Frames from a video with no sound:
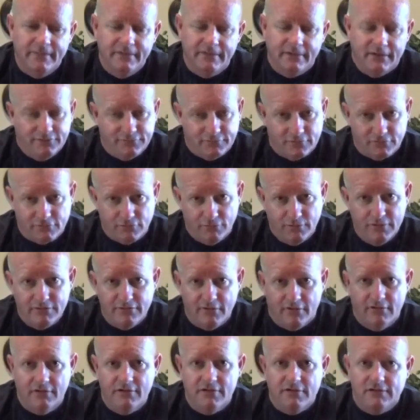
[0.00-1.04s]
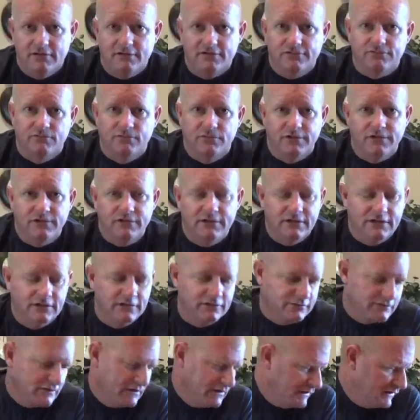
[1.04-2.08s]
it's a 330, is what it
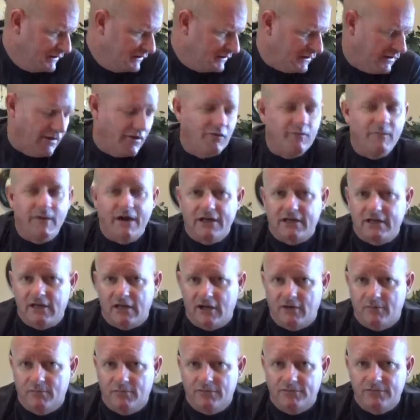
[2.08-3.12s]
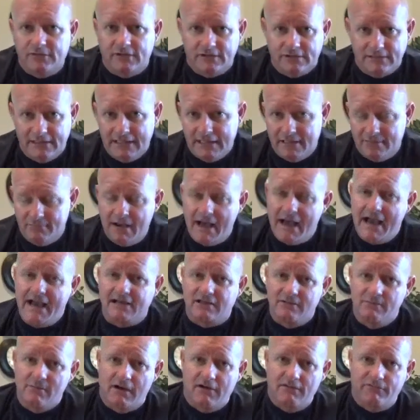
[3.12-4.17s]
is. All my cameras can link back
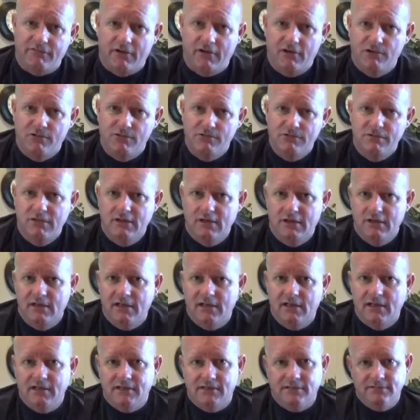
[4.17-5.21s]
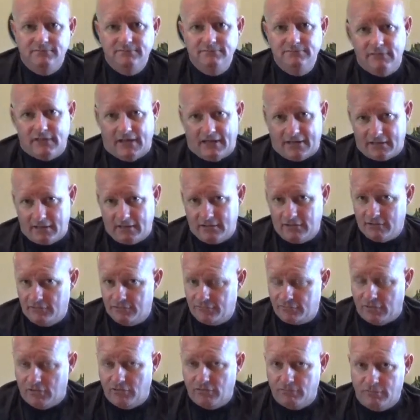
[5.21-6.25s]
to my phone. I can
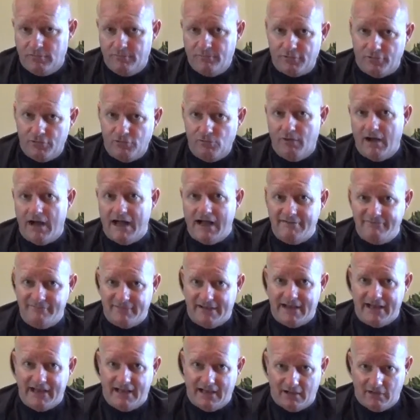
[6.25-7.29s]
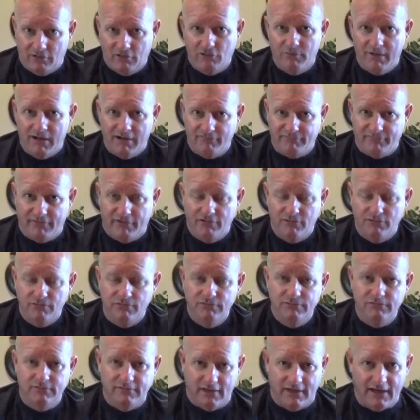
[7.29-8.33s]
control them through Wi-Fi on my
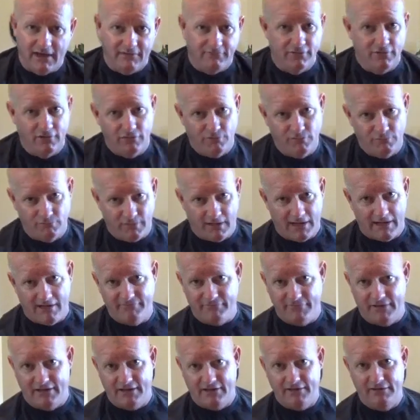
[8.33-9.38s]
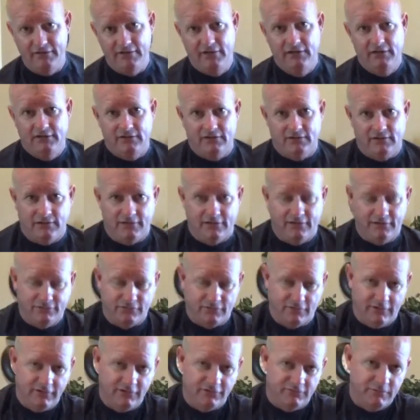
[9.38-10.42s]
phone. They have their own Wi-Fi
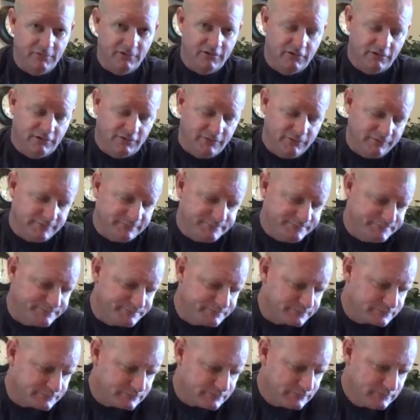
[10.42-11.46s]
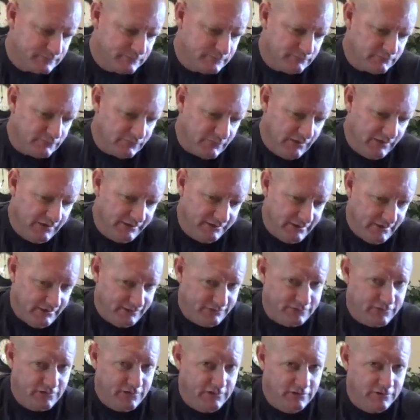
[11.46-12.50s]
transmitter on them. And
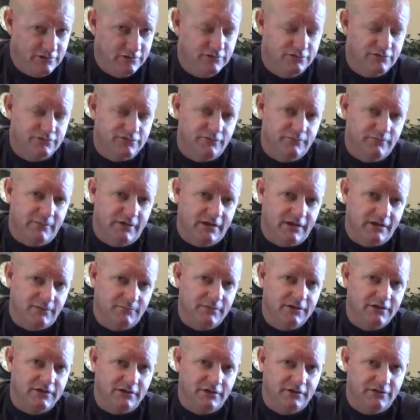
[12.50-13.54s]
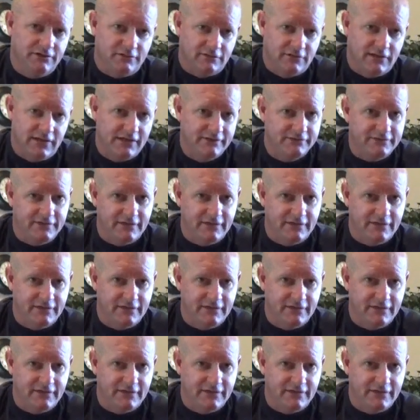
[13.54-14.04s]
that's huge for me because a lot of